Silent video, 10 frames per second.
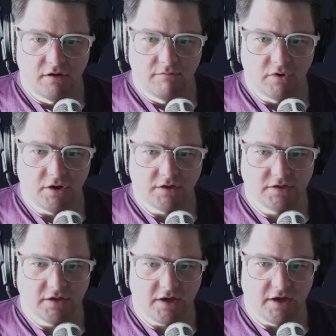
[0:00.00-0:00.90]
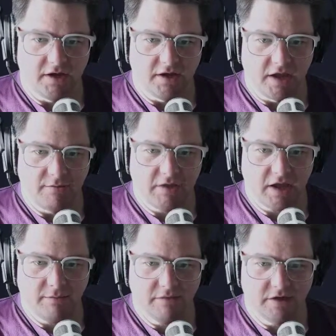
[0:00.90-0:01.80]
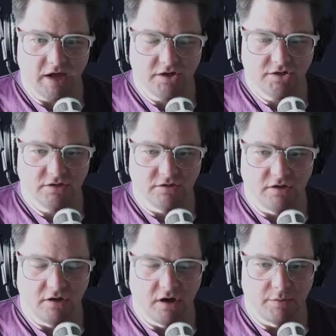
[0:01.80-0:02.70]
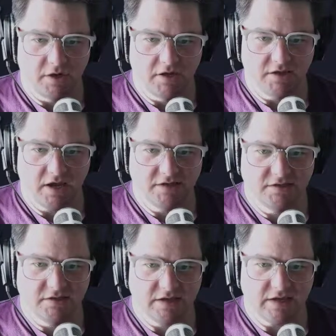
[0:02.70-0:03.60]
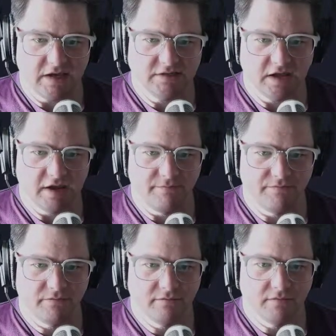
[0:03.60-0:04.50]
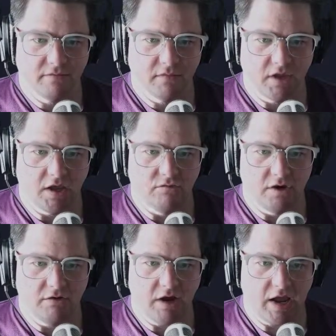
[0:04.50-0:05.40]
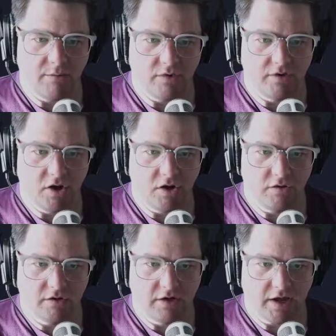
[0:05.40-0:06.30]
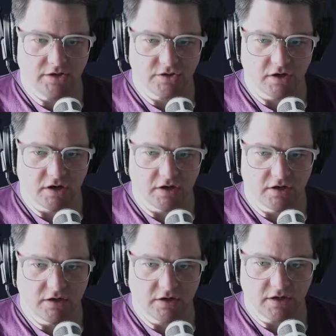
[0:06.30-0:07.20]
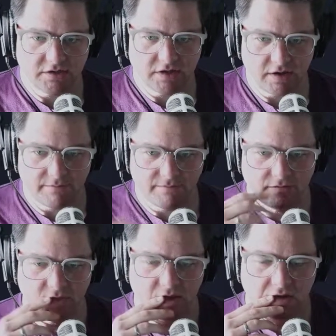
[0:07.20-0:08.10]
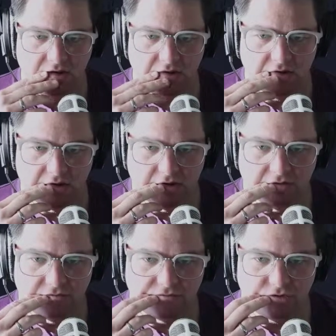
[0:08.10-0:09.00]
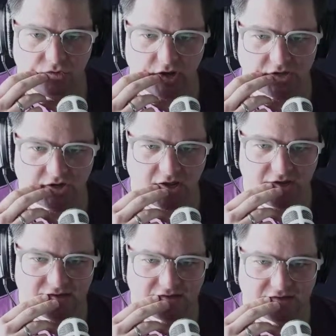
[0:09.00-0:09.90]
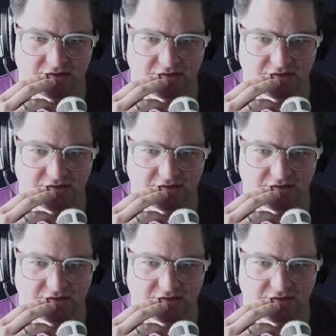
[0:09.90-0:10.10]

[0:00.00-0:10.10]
put npm dash uppercase S ESM and run your app with node-r ESM foo.js.